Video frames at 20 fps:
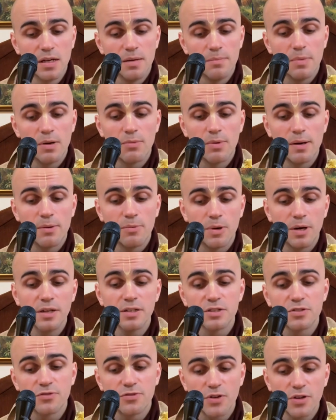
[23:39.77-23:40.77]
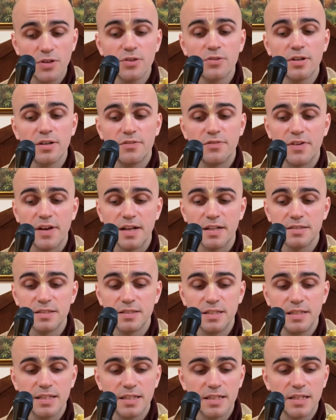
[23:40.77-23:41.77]
But when one is further
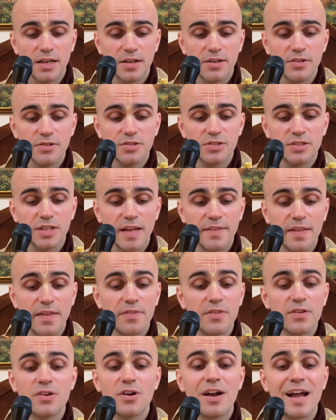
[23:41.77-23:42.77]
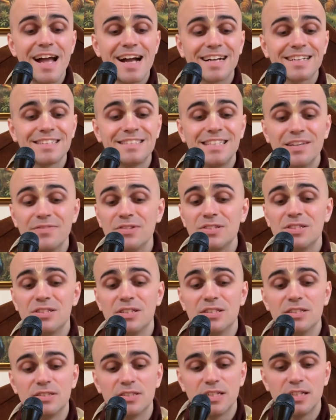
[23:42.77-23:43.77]
advanced, he can understand that there are
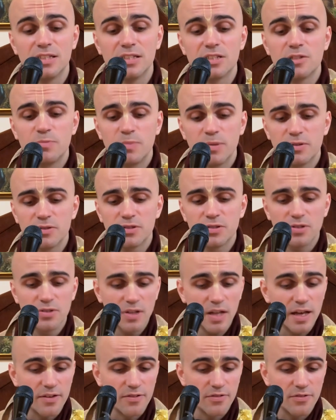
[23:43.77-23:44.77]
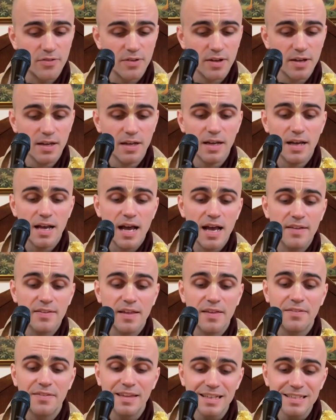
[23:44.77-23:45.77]
activities in the spiritual life, and
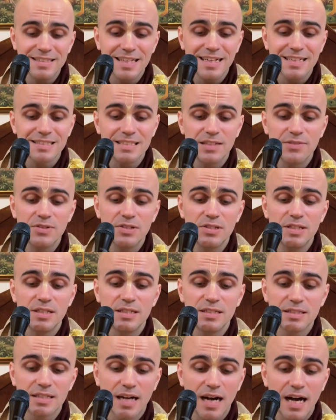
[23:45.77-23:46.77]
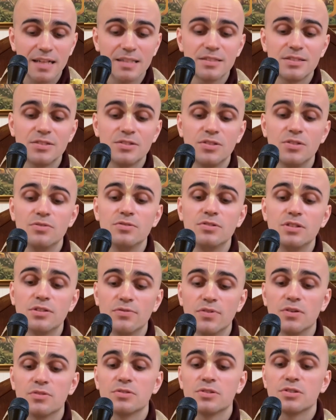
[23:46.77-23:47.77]
that these activities constitute
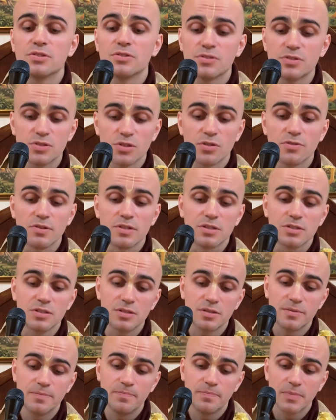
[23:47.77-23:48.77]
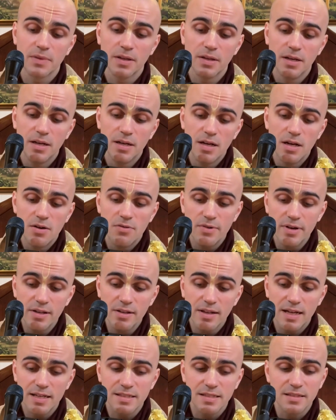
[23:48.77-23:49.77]
devotional service.
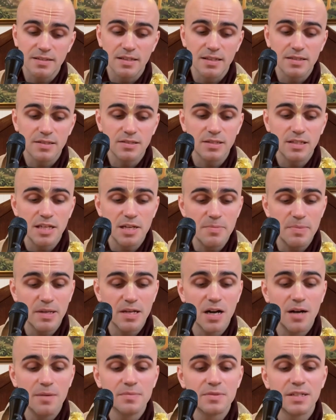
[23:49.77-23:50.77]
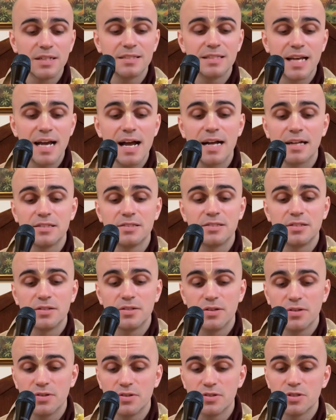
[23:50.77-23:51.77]
Realizing this, he becomes
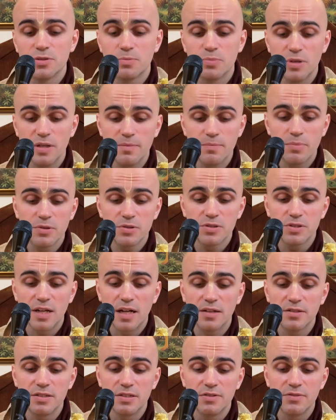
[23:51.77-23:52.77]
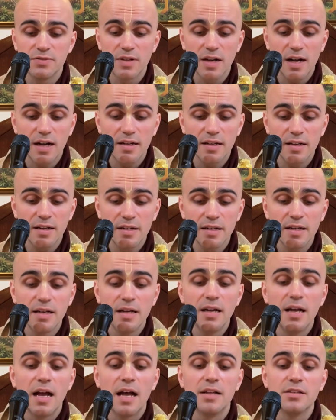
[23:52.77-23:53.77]
attached to the Supreme Personality of Godhead
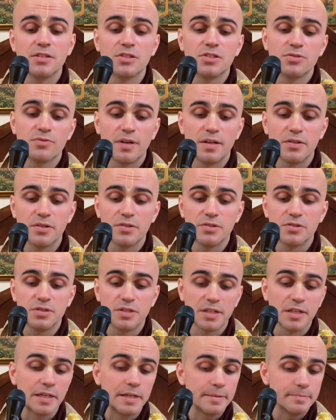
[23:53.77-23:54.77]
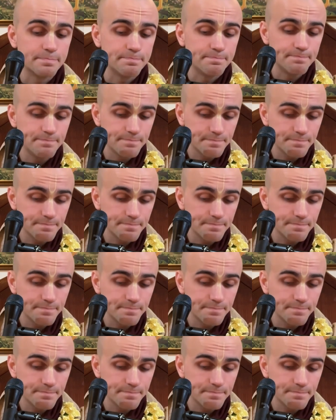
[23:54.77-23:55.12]
and surrenders to Him.